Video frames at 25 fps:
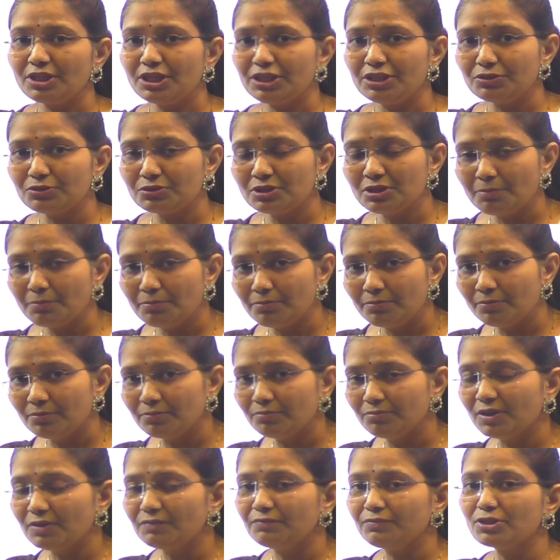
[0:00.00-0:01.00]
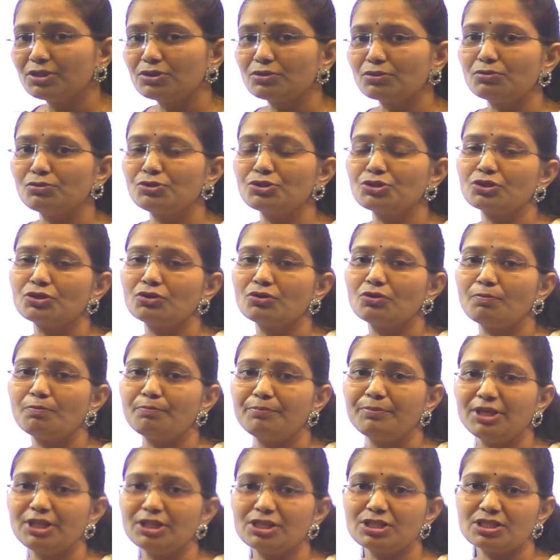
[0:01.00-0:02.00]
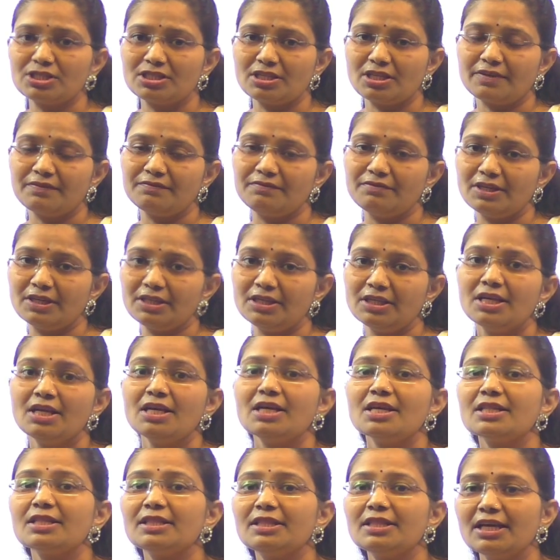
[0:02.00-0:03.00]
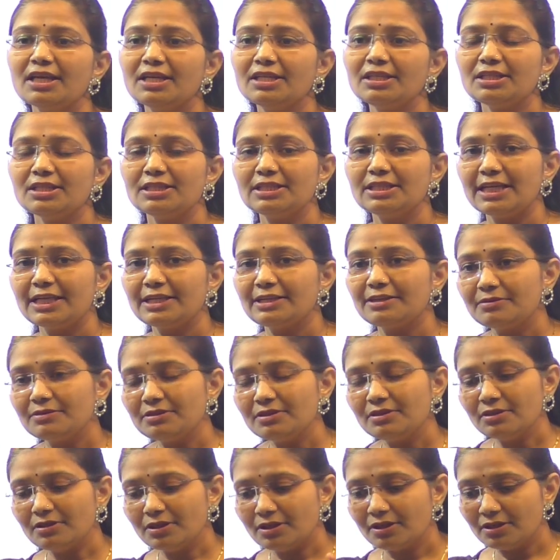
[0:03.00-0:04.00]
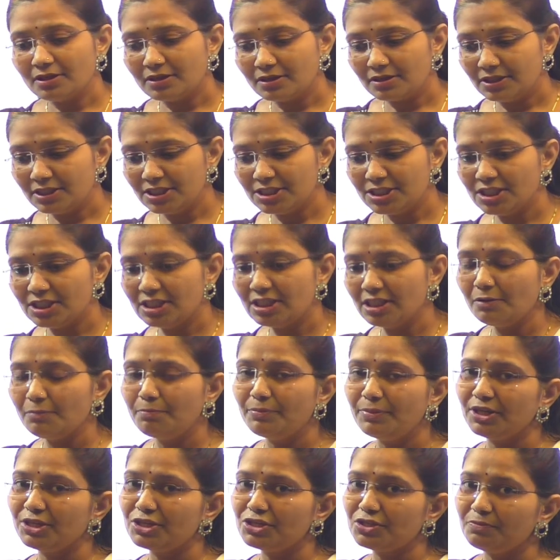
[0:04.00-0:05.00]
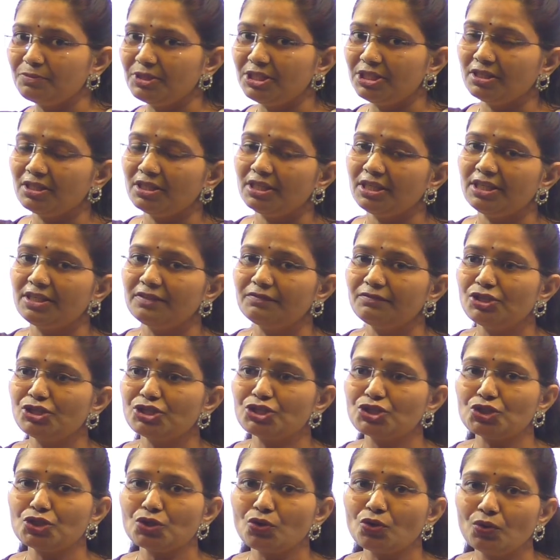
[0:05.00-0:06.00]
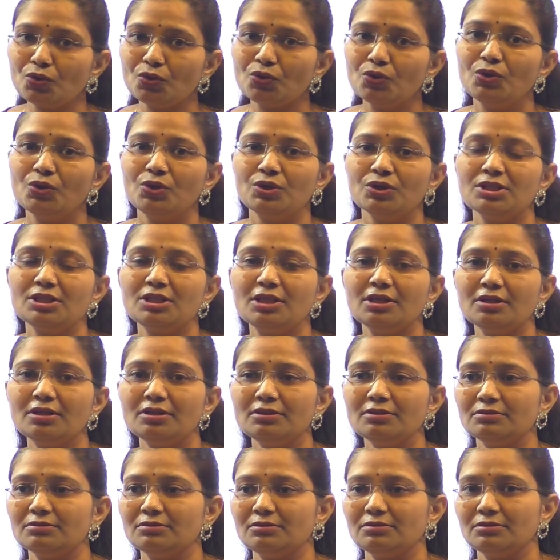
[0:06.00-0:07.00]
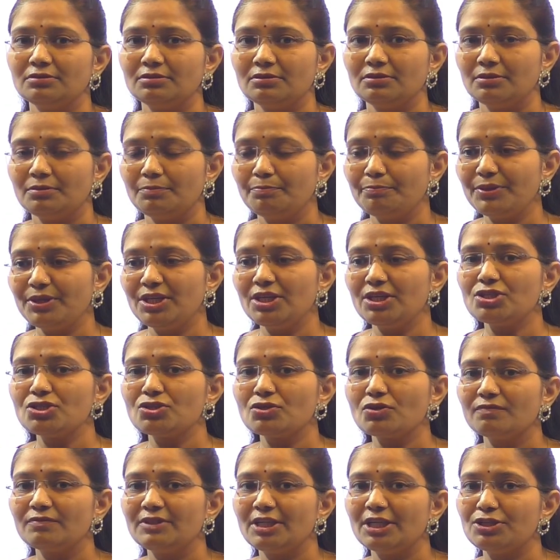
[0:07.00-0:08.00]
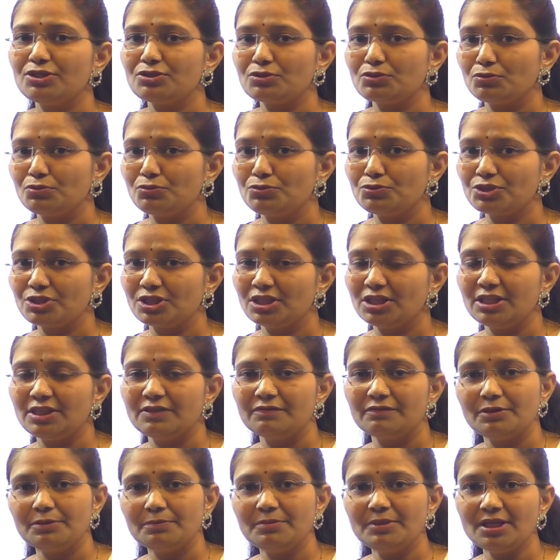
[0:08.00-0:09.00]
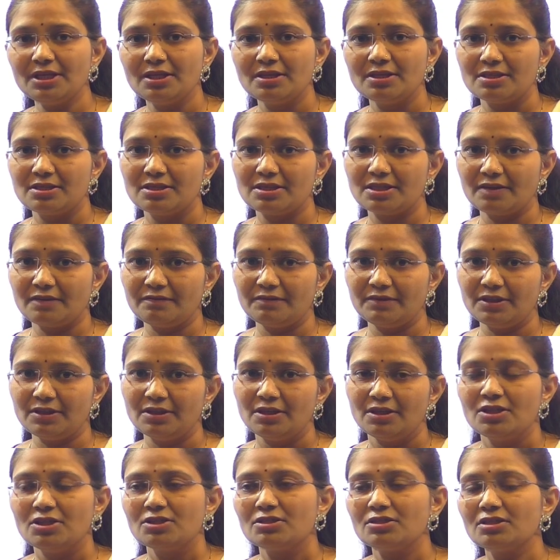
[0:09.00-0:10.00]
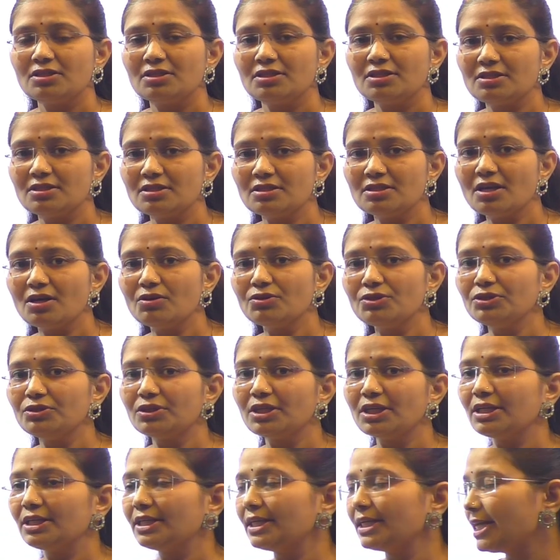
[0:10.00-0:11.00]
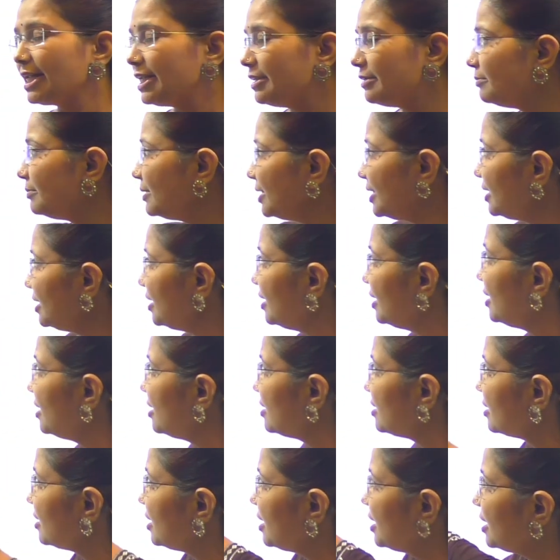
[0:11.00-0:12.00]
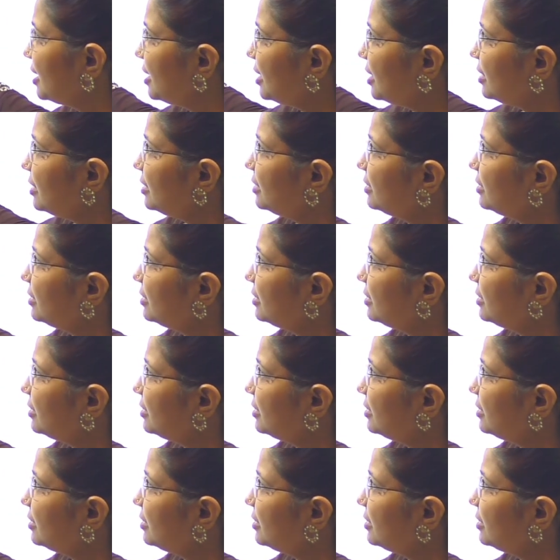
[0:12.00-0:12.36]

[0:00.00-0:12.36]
into the buffer solution of pH 7, then the digital pH meter, it will show the pH of that solution, it will be 7. So this is how you can calibrate. So here